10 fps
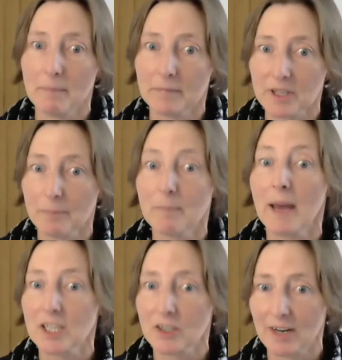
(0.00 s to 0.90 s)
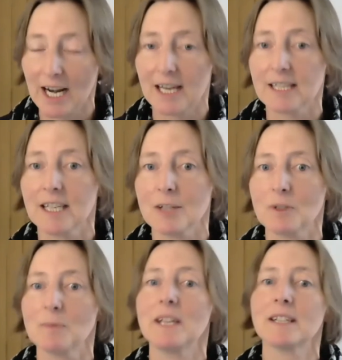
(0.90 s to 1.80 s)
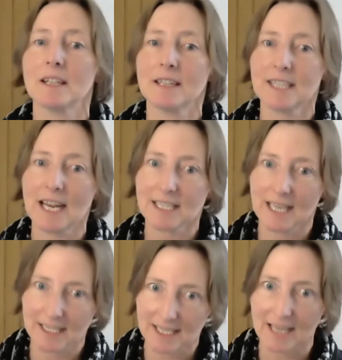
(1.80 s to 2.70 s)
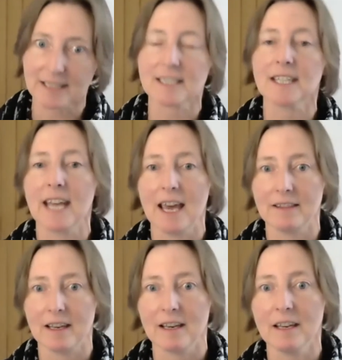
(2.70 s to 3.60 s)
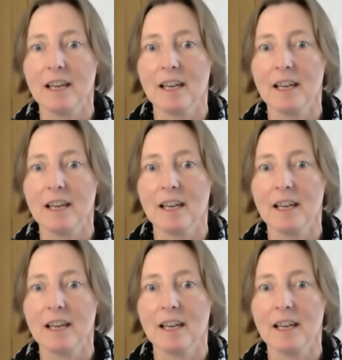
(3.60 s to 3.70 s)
some meta-analyses, which means that the data gets gathered together